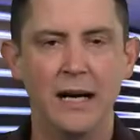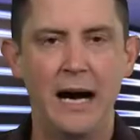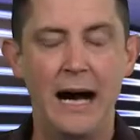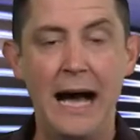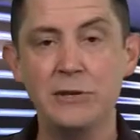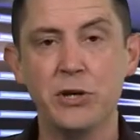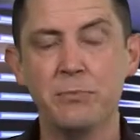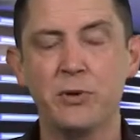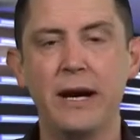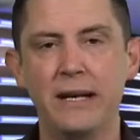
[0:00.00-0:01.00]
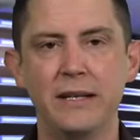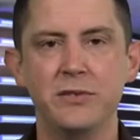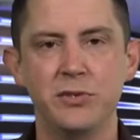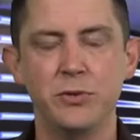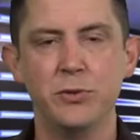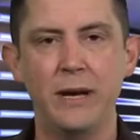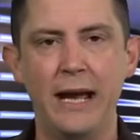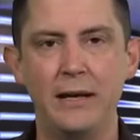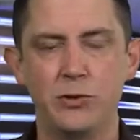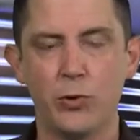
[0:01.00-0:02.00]
I jumped right into
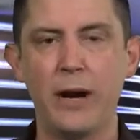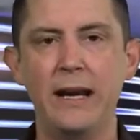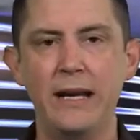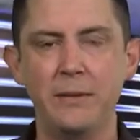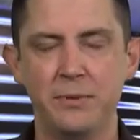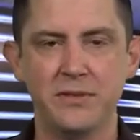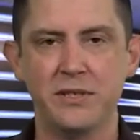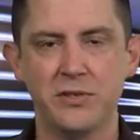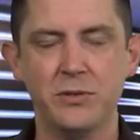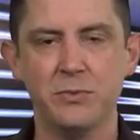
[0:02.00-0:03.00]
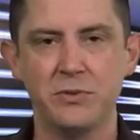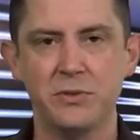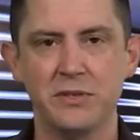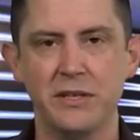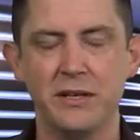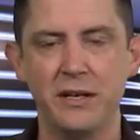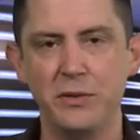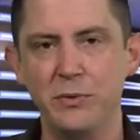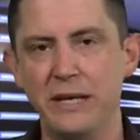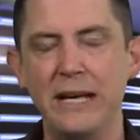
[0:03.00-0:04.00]
a training position, which was a
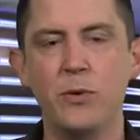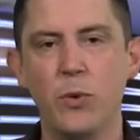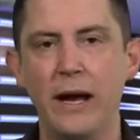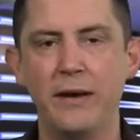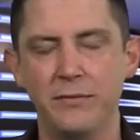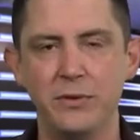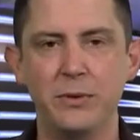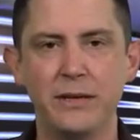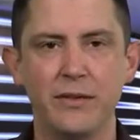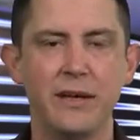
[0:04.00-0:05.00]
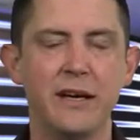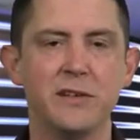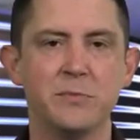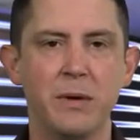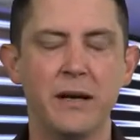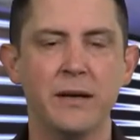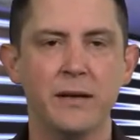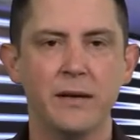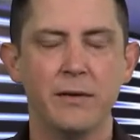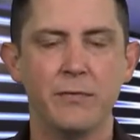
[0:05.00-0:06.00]
unique way of doing things, but
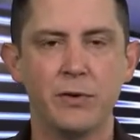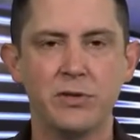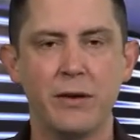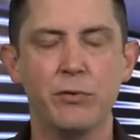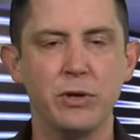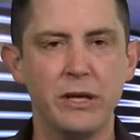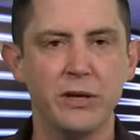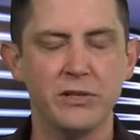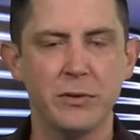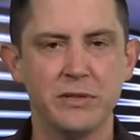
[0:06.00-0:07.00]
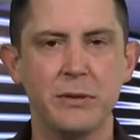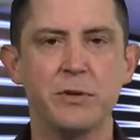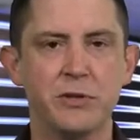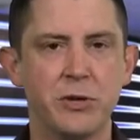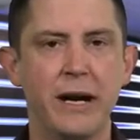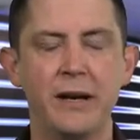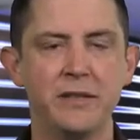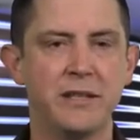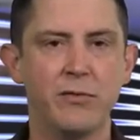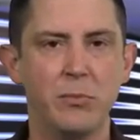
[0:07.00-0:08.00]
for the first several years I was able to train
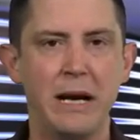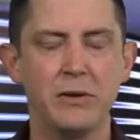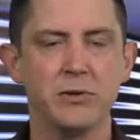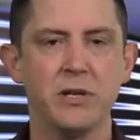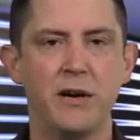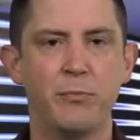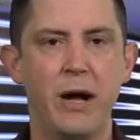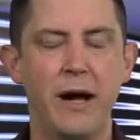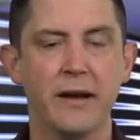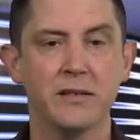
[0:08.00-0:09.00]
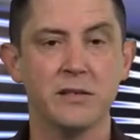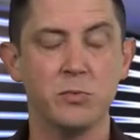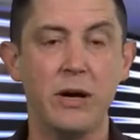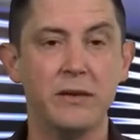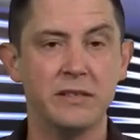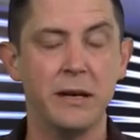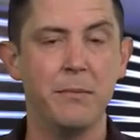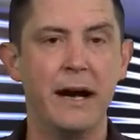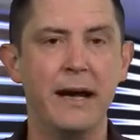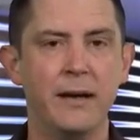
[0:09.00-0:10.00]
on several Microsoft products as well as
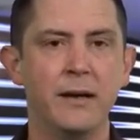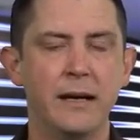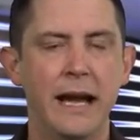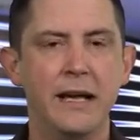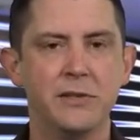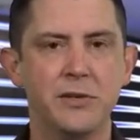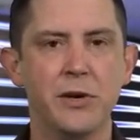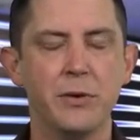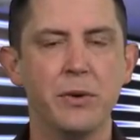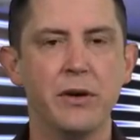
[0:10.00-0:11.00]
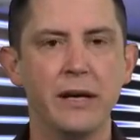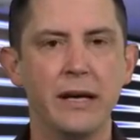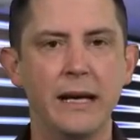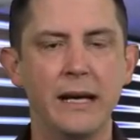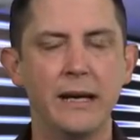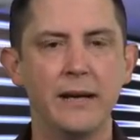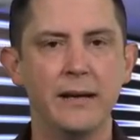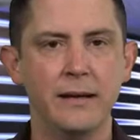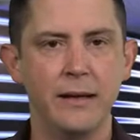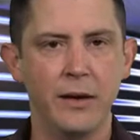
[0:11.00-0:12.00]
get my hands dirty really in